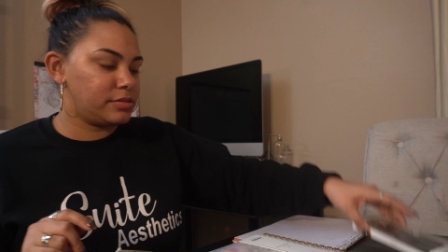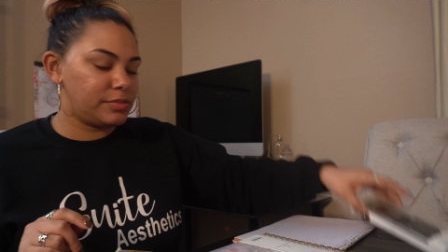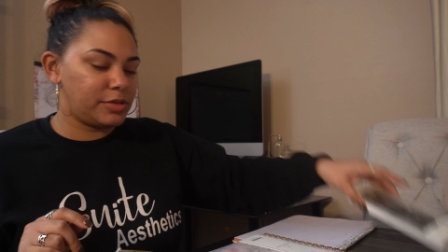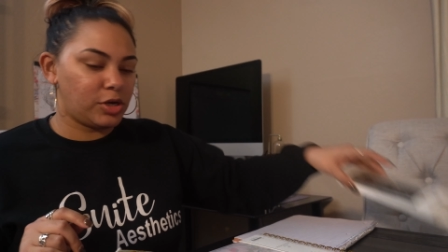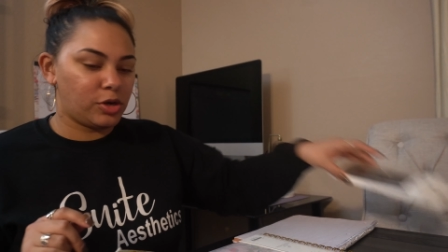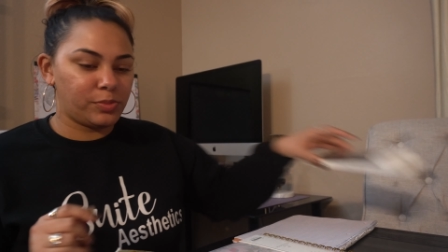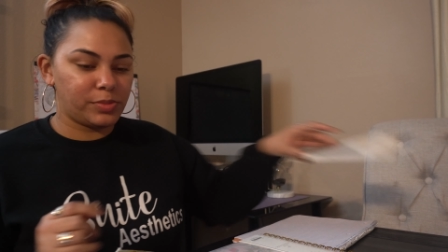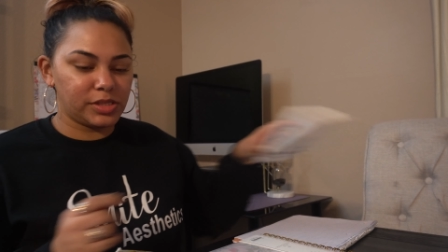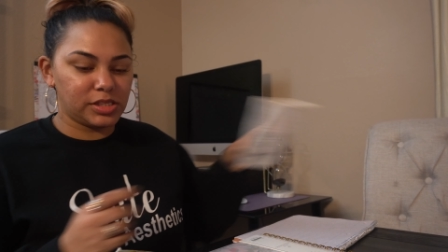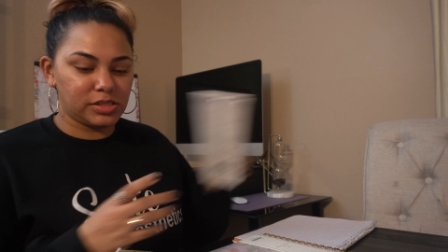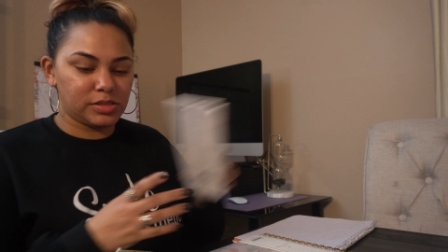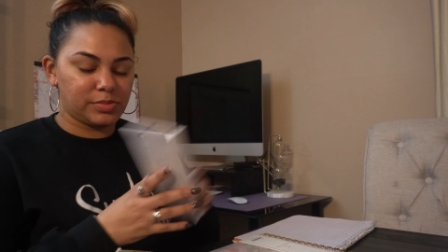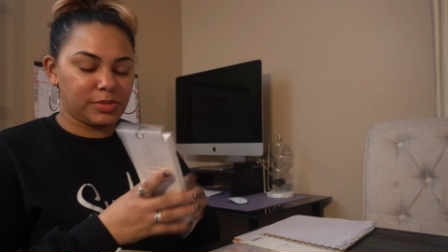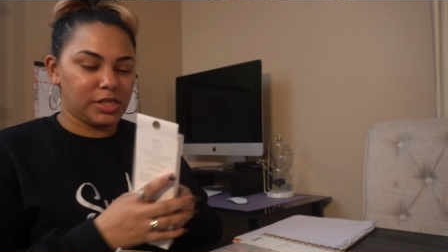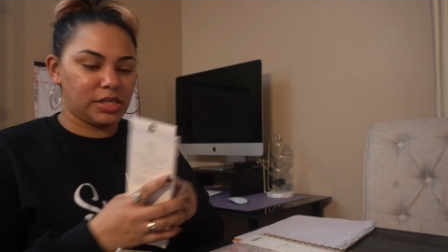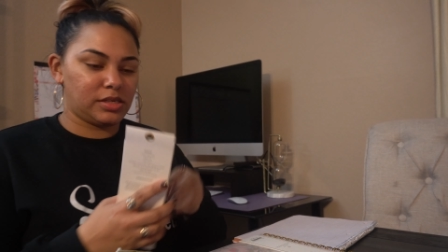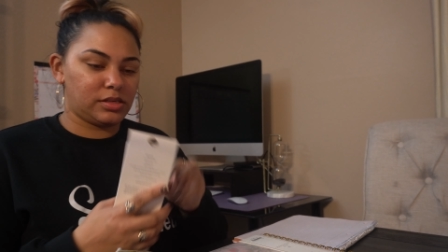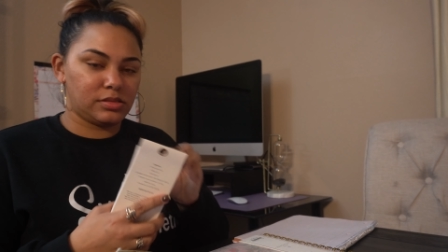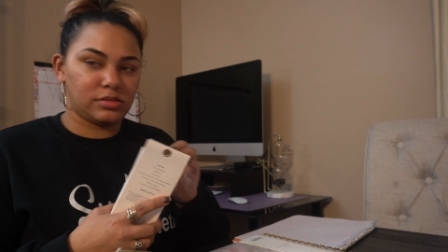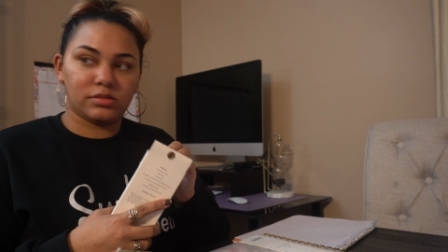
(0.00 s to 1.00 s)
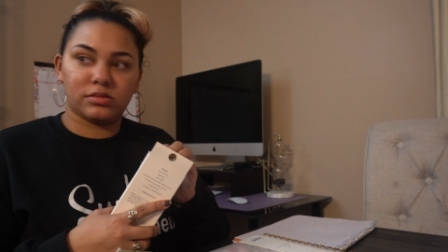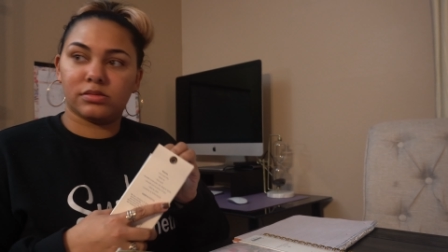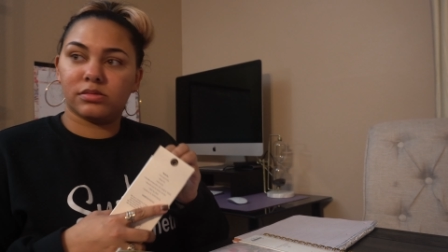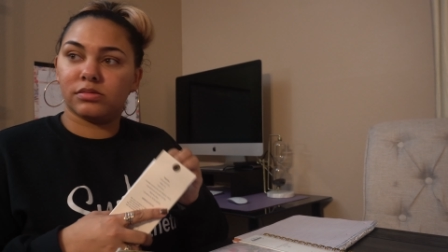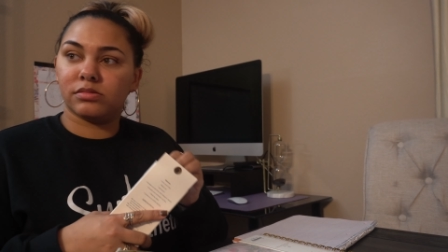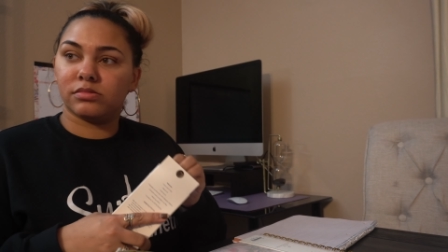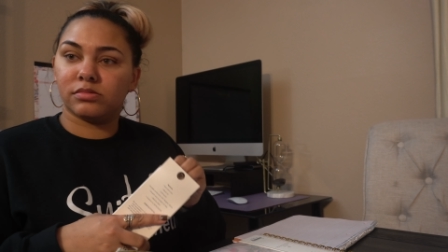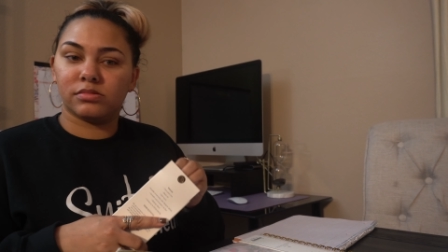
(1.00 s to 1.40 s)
Let me open these pins,